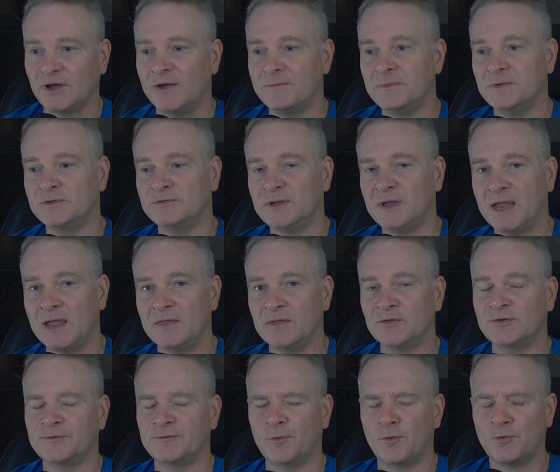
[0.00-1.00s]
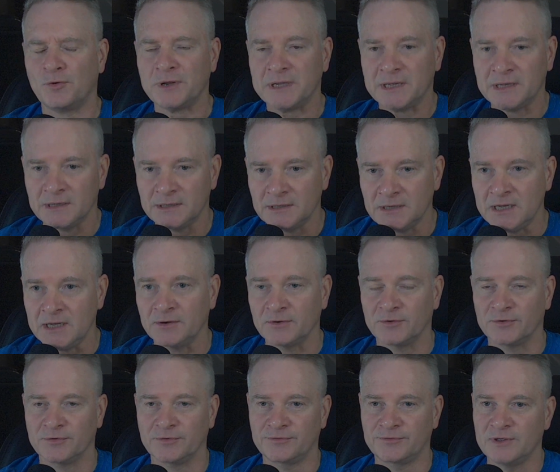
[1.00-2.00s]
I've been saying this for
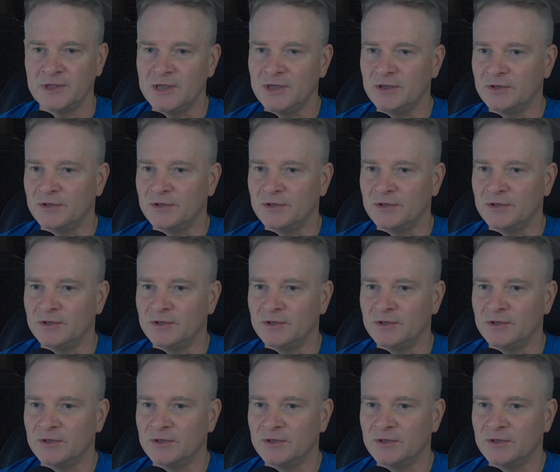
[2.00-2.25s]
years.